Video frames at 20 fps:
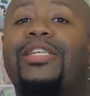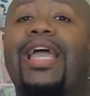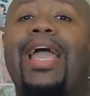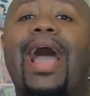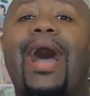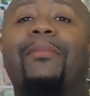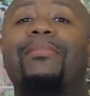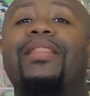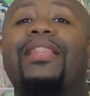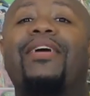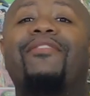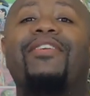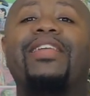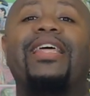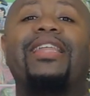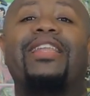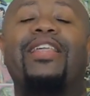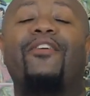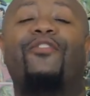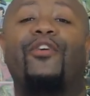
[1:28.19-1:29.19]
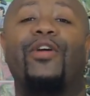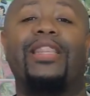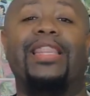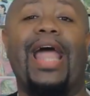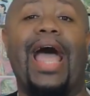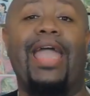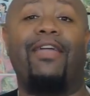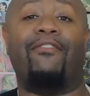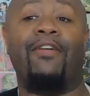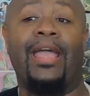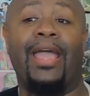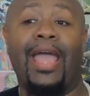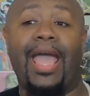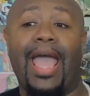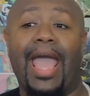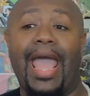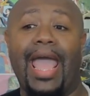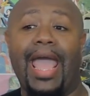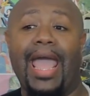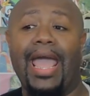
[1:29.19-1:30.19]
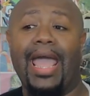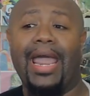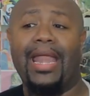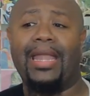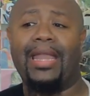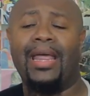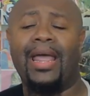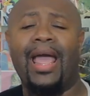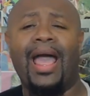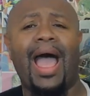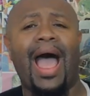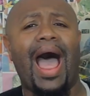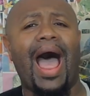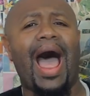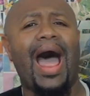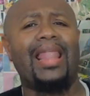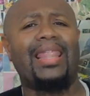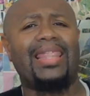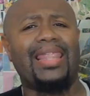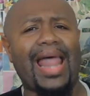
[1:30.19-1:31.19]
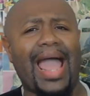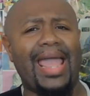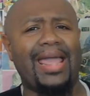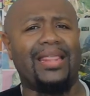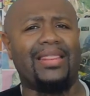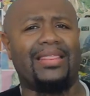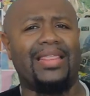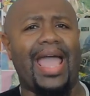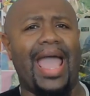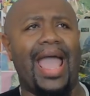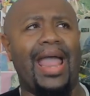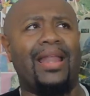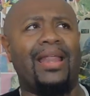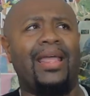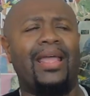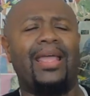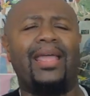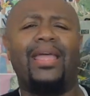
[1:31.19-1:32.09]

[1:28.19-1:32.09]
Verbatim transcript: saying? I'm living a different life. And I like that.